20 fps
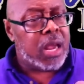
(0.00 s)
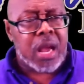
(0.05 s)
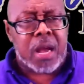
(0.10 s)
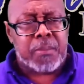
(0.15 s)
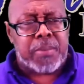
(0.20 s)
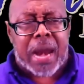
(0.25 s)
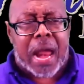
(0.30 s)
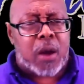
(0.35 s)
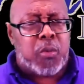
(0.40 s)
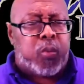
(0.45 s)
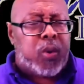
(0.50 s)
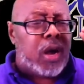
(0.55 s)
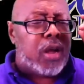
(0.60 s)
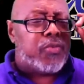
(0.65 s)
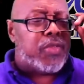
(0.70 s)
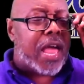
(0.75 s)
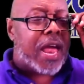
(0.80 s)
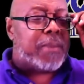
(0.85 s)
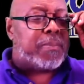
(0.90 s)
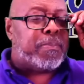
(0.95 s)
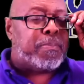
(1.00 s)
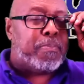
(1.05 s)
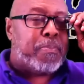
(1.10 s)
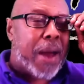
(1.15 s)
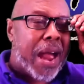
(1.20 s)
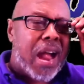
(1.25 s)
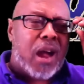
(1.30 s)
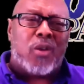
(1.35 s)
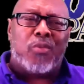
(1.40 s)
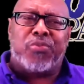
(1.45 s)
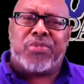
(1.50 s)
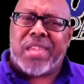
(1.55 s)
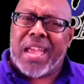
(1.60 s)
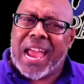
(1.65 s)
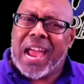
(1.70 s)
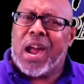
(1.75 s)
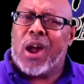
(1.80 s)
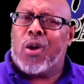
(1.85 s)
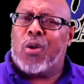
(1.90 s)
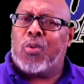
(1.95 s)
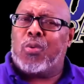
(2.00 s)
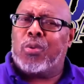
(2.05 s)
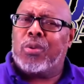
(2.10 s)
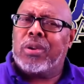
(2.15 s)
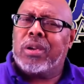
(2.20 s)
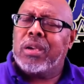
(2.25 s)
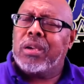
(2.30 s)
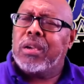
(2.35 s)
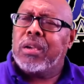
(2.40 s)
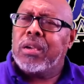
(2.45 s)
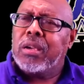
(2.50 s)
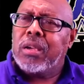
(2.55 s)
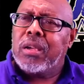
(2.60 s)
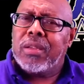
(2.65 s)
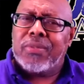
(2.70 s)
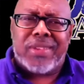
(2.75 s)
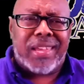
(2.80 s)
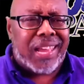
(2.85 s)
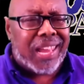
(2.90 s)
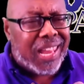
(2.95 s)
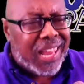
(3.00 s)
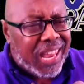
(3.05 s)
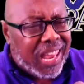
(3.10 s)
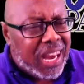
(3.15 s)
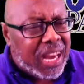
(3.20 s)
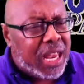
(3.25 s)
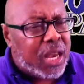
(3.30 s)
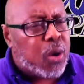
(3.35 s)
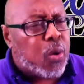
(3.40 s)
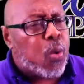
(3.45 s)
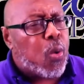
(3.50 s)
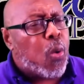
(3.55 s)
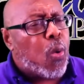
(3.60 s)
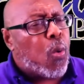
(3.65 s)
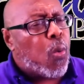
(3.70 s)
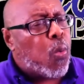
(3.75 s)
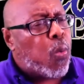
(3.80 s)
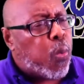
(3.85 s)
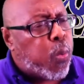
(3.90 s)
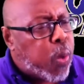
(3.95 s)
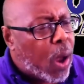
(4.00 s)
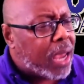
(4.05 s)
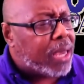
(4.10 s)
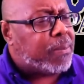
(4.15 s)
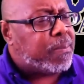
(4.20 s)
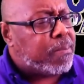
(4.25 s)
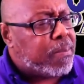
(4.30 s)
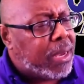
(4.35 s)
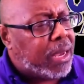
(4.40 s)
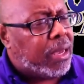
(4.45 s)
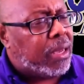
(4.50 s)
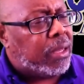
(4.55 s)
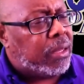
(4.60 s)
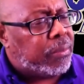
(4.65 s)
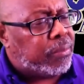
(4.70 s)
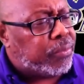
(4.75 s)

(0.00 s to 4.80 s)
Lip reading: But I will not bow down to any white man.